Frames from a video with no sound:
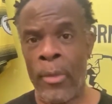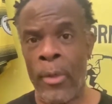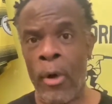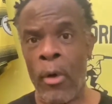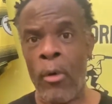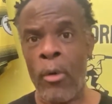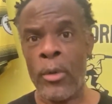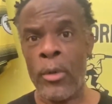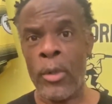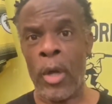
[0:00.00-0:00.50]

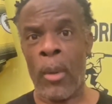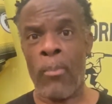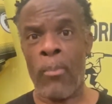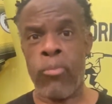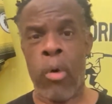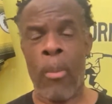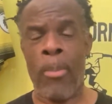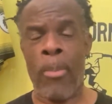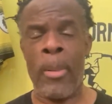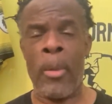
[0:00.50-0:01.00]
Those are
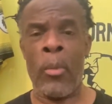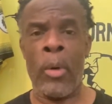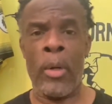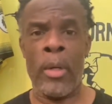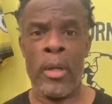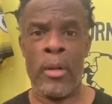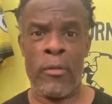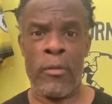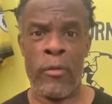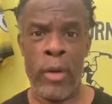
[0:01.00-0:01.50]
probably
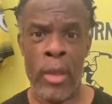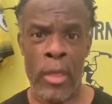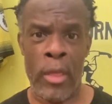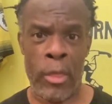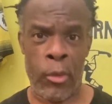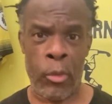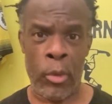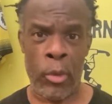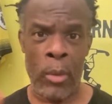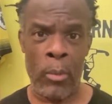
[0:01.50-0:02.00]
what your front
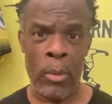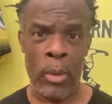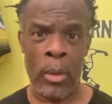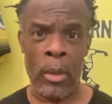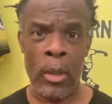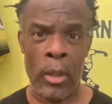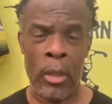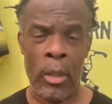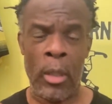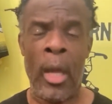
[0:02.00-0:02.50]
three will
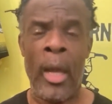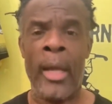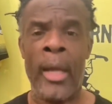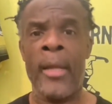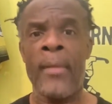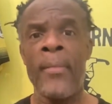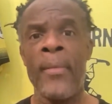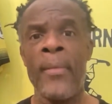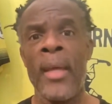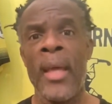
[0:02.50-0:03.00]
look like.